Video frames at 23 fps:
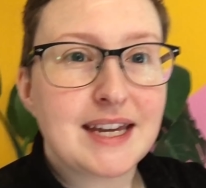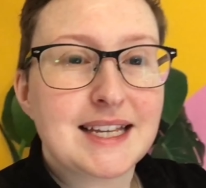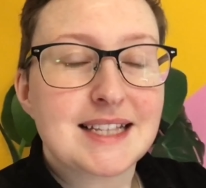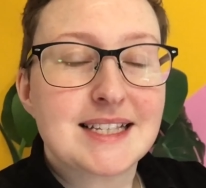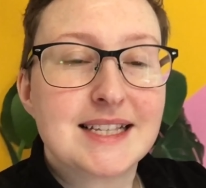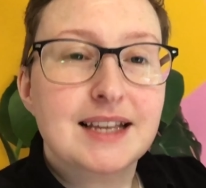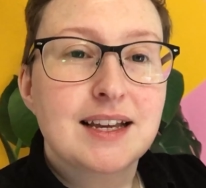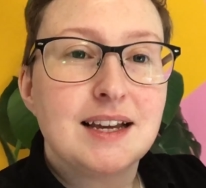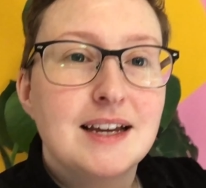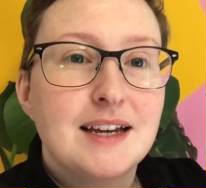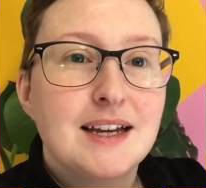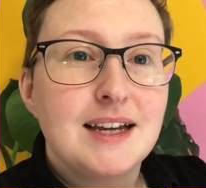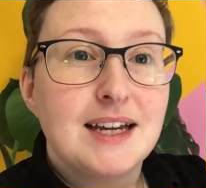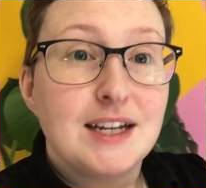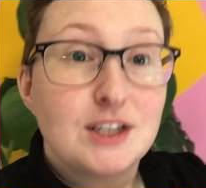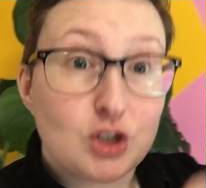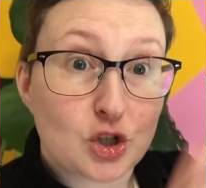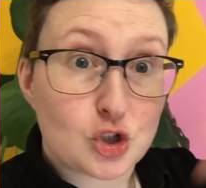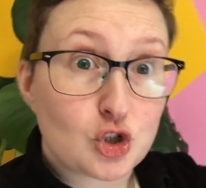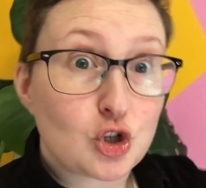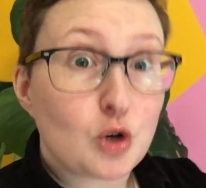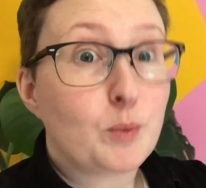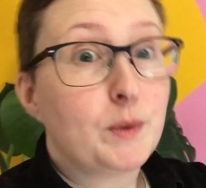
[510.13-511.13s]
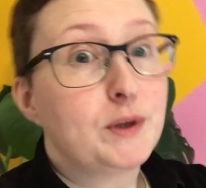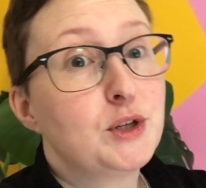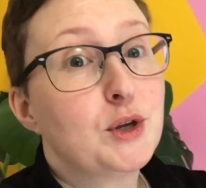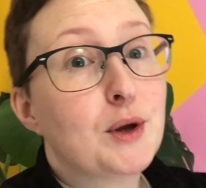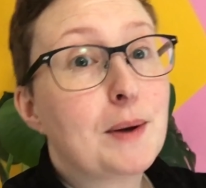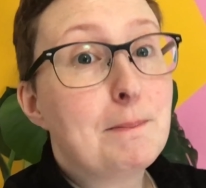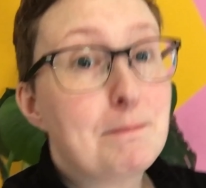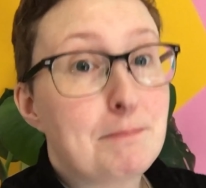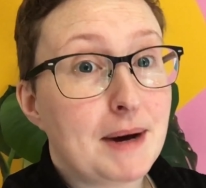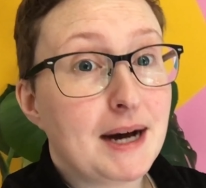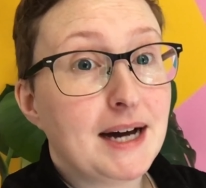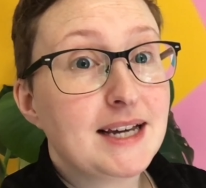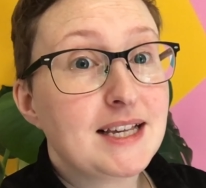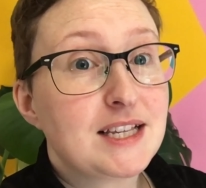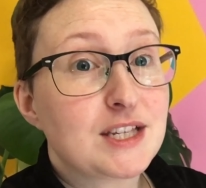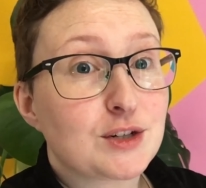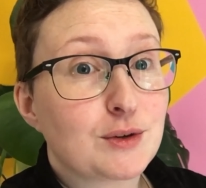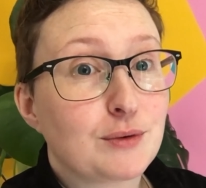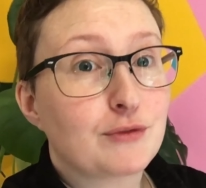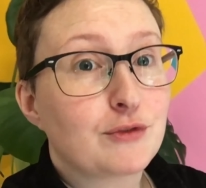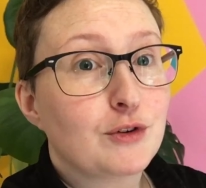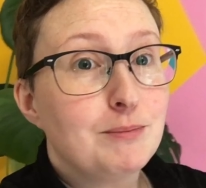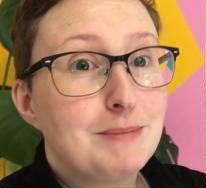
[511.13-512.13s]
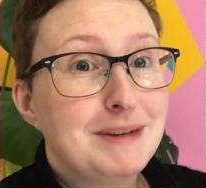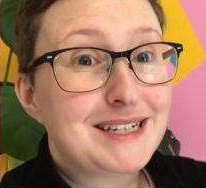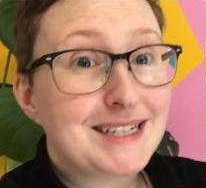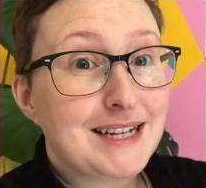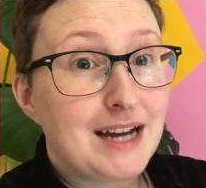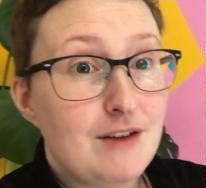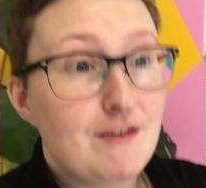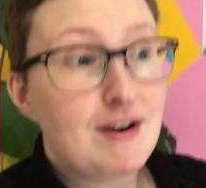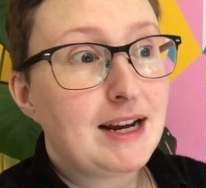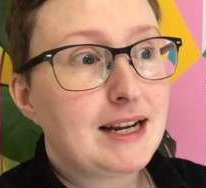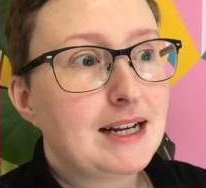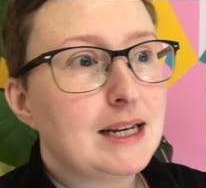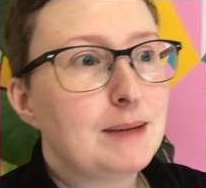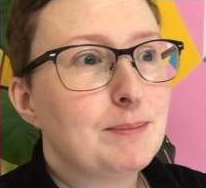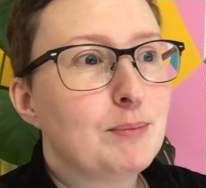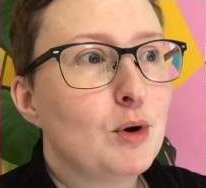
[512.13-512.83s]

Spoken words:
It's a shop where you can buy stuff from me directly,